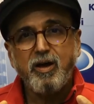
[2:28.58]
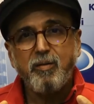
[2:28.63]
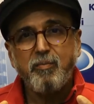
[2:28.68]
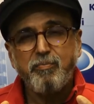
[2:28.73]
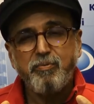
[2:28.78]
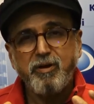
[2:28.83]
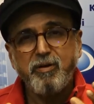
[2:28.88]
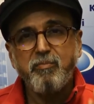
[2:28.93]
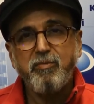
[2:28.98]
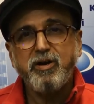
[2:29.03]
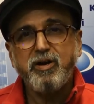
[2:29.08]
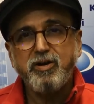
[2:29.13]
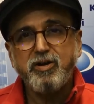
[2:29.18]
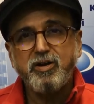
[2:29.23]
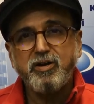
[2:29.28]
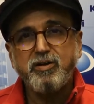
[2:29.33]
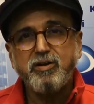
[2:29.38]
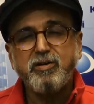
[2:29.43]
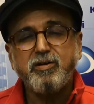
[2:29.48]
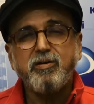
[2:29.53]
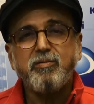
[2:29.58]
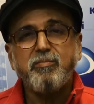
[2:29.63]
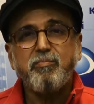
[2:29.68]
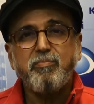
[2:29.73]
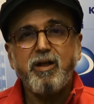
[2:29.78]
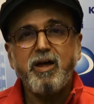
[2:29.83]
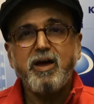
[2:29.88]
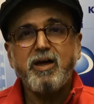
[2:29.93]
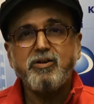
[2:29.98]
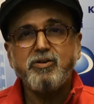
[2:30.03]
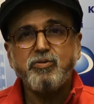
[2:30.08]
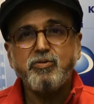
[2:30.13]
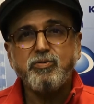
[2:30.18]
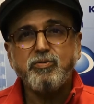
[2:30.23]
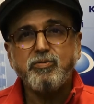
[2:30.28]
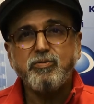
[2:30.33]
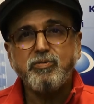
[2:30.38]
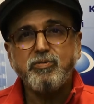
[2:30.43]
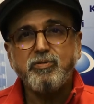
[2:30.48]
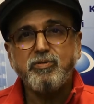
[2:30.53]
premeditated plan to
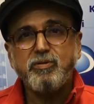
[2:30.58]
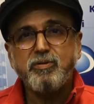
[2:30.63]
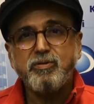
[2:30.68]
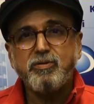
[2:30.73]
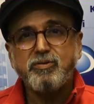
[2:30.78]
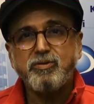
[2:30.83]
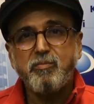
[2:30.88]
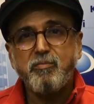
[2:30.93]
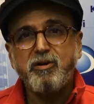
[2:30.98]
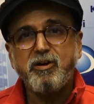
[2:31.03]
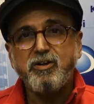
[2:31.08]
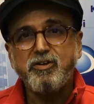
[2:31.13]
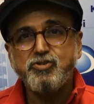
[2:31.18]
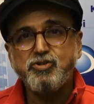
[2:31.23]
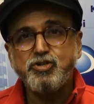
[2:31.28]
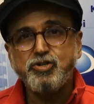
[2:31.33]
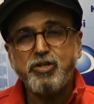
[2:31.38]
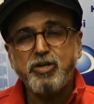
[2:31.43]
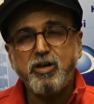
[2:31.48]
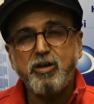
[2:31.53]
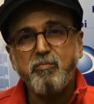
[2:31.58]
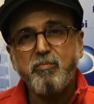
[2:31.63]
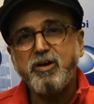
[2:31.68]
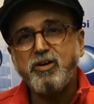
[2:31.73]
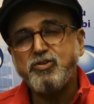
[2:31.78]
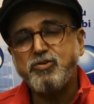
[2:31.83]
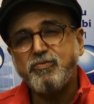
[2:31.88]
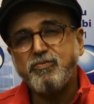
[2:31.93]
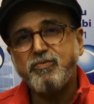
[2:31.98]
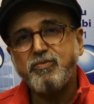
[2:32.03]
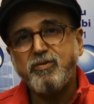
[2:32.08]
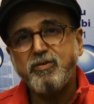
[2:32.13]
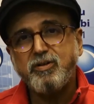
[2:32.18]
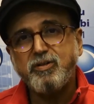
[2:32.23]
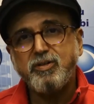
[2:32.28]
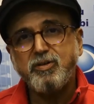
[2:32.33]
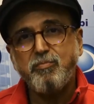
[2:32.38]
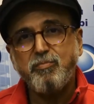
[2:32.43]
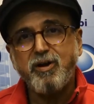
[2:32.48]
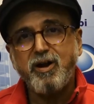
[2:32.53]
sabotage the image of
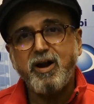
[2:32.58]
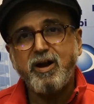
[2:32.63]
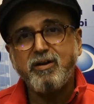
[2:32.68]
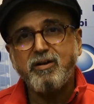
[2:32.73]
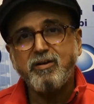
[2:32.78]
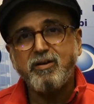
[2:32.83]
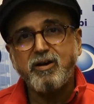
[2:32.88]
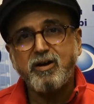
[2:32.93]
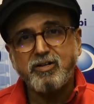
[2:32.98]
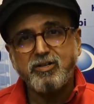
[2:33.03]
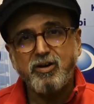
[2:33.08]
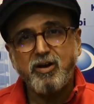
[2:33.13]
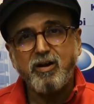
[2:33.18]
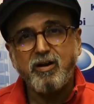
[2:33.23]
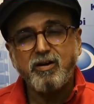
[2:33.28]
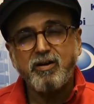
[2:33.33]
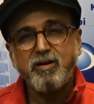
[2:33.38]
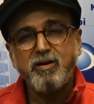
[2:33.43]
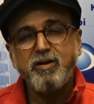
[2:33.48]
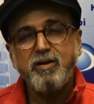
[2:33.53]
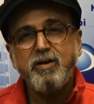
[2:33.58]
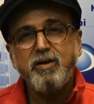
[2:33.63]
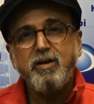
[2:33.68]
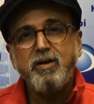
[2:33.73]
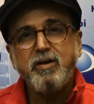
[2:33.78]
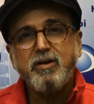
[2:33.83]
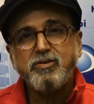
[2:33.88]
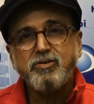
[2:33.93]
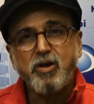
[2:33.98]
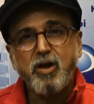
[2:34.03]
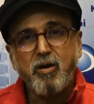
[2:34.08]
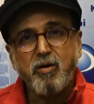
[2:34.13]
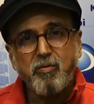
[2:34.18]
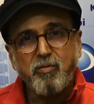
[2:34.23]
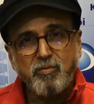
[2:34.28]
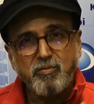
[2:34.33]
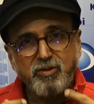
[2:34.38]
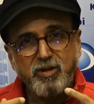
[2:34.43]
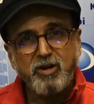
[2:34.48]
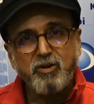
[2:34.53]
the brand Qatar. So
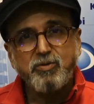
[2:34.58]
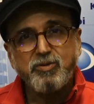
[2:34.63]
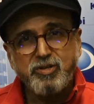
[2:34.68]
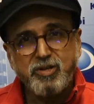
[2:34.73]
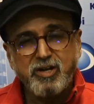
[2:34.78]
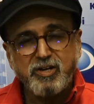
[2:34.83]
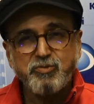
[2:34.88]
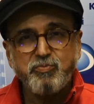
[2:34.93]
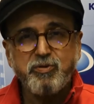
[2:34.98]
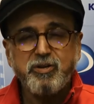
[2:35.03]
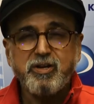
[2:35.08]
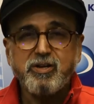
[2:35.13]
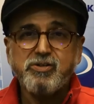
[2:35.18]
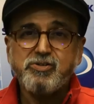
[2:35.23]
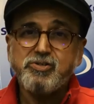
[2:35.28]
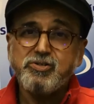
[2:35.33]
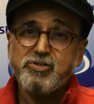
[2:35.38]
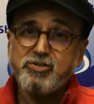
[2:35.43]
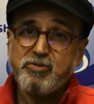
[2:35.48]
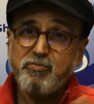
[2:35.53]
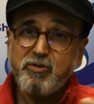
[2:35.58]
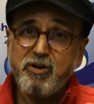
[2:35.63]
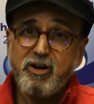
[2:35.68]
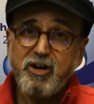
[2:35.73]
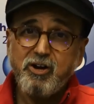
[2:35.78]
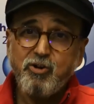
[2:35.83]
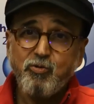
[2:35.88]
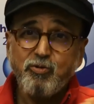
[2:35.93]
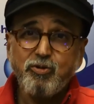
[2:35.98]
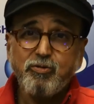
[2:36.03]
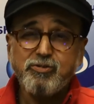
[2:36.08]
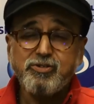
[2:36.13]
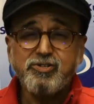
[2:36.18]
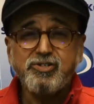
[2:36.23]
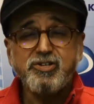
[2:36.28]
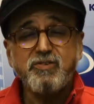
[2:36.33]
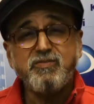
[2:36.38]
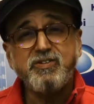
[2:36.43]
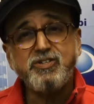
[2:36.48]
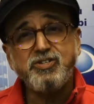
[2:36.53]
that was an experience. Similarly,
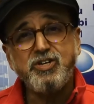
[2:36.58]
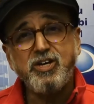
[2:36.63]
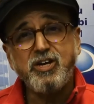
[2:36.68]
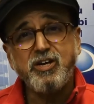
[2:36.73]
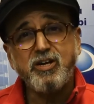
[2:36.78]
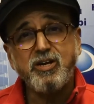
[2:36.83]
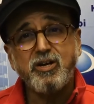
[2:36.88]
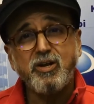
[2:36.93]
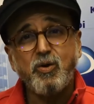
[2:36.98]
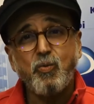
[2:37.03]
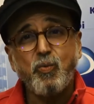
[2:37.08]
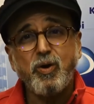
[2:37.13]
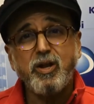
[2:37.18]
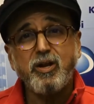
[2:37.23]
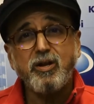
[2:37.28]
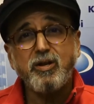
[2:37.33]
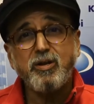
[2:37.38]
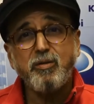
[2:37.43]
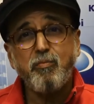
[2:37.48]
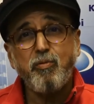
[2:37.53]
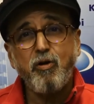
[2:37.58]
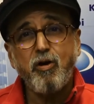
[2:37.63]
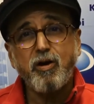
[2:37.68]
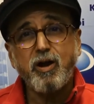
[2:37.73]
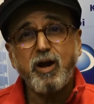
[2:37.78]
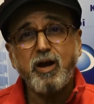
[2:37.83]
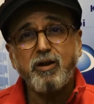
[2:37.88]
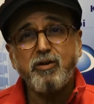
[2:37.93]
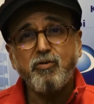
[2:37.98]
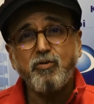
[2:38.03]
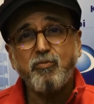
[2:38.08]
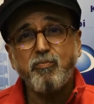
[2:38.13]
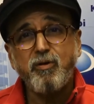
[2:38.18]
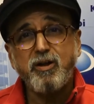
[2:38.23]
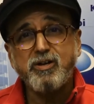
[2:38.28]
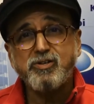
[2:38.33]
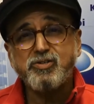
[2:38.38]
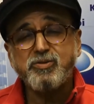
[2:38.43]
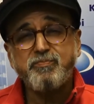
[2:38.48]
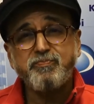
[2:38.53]
2017, when the blockade took
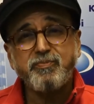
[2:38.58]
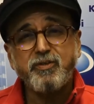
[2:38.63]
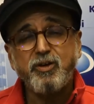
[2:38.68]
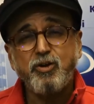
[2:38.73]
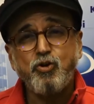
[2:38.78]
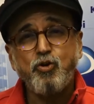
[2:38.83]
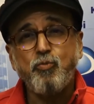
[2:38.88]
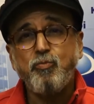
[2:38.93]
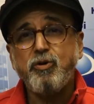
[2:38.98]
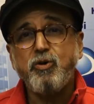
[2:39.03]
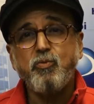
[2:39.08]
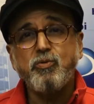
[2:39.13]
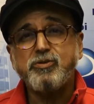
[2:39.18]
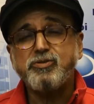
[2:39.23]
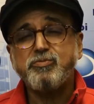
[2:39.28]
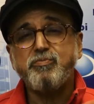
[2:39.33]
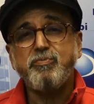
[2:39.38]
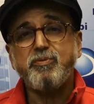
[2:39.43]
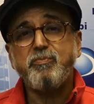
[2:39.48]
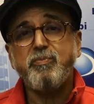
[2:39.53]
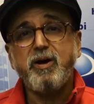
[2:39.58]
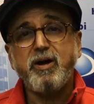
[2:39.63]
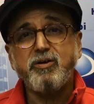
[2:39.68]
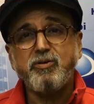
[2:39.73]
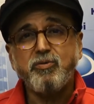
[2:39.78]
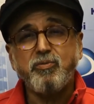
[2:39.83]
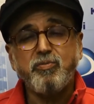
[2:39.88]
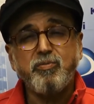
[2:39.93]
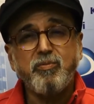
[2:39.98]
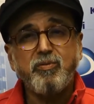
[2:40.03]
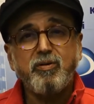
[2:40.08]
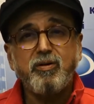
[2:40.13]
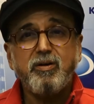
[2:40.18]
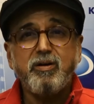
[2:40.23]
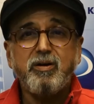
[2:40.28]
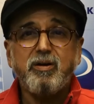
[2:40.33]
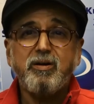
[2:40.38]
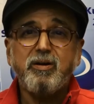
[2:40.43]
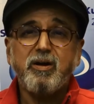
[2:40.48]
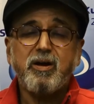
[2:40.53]
place, nobody was prepared to
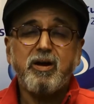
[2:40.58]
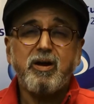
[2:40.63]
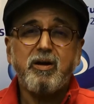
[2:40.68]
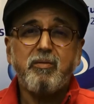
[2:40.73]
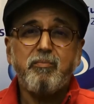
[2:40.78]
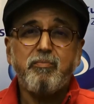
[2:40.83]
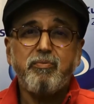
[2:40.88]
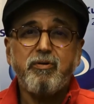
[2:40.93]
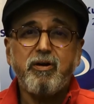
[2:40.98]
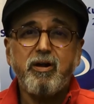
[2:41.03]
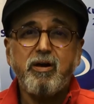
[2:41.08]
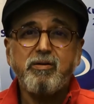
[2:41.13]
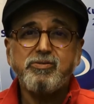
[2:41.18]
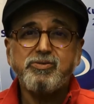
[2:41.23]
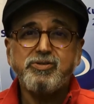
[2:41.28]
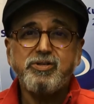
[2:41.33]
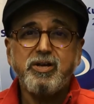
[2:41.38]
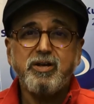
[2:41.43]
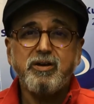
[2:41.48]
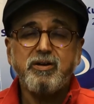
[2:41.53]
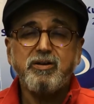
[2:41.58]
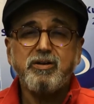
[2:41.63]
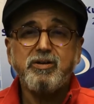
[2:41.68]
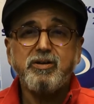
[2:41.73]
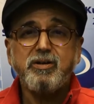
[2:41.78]
pronounce their